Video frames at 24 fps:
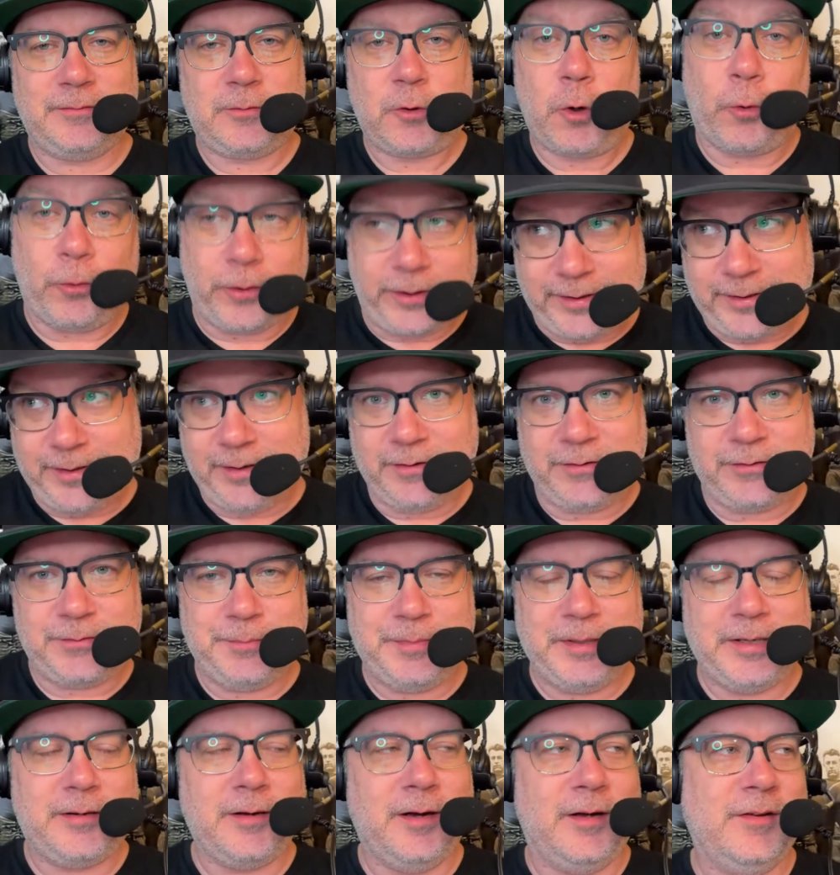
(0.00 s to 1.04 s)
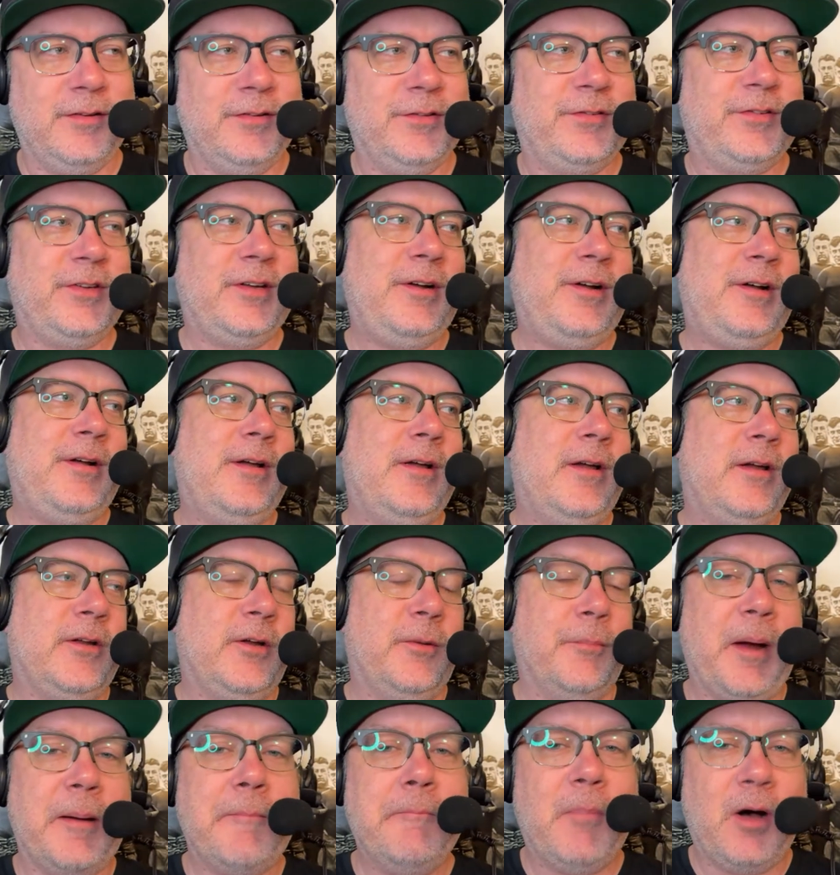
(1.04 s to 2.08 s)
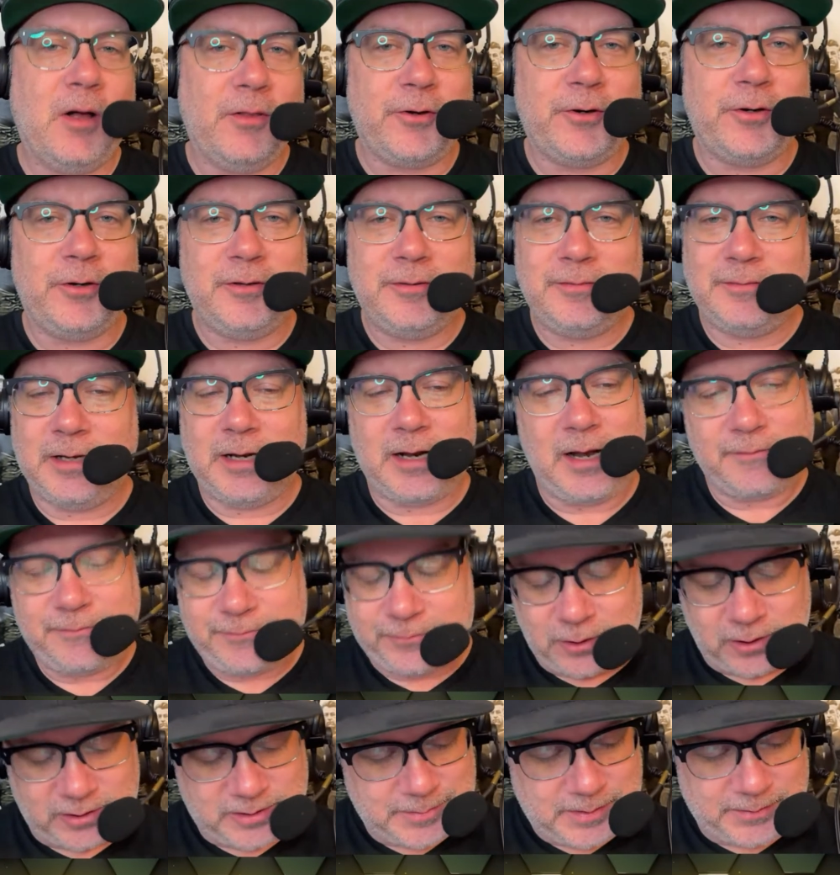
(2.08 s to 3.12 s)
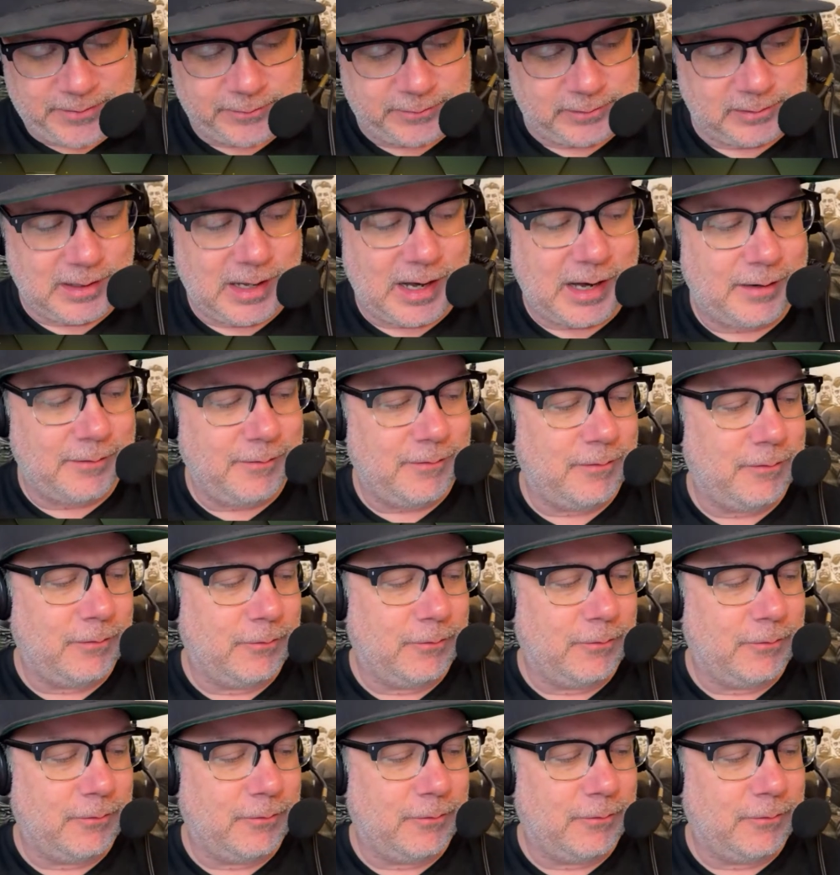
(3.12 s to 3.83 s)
Corey does, because, you know, my mother, and I've talked about this a lot,